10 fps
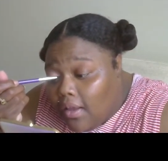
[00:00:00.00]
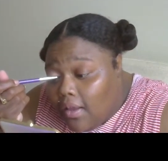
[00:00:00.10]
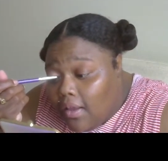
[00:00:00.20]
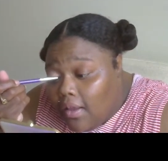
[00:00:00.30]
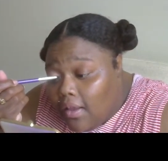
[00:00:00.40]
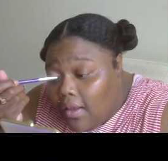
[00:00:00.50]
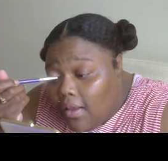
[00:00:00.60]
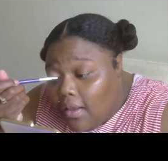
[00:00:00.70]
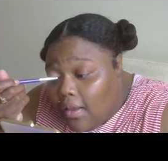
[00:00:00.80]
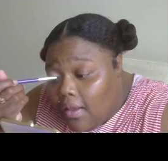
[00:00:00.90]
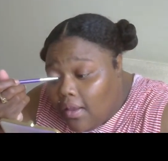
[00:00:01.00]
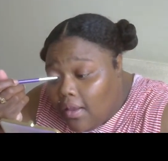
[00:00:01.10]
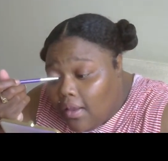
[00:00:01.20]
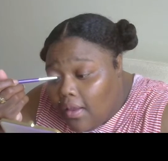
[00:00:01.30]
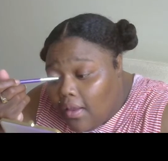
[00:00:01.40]

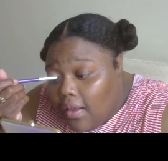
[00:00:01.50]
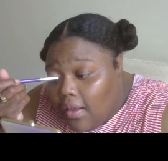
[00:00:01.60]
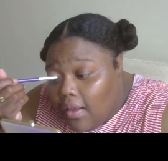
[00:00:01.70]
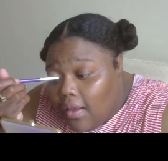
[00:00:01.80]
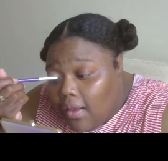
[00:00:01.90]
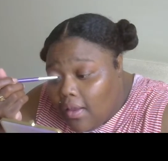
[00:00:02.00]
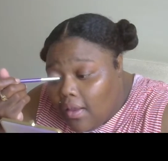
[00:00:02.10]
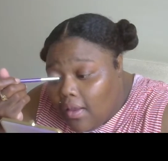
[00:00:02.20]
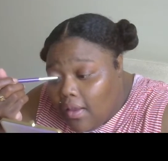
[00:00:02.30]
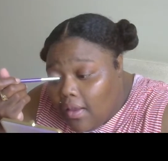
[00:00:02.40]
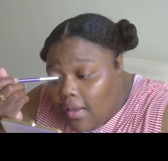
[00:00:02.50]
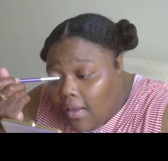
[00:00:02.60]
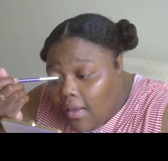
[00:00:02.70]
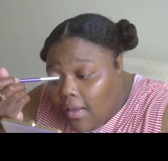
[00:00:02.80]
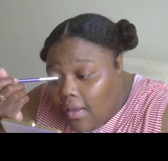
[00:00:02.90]

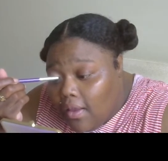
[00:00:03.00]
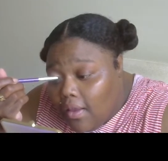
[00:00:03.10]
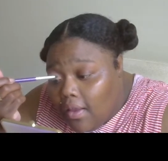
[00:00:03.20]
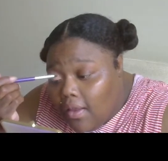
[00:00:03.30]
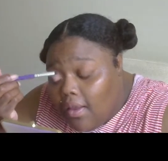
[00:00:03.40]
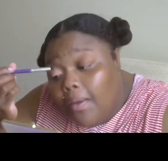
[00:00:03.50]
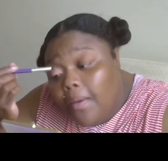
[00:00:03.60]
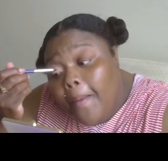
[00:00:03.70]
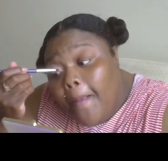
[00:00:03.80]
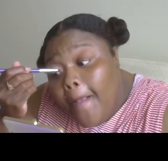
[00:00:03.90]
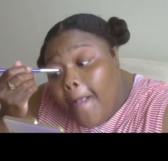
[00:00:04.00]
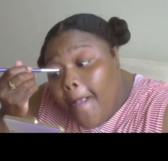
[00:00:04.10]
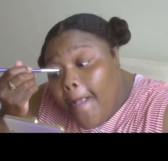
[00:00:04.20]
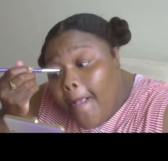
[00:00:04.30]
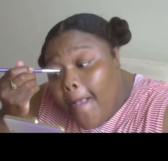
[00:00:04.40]

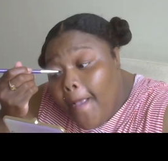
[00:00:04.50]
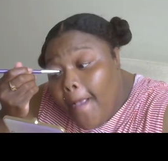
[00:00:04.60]
(no one is talking)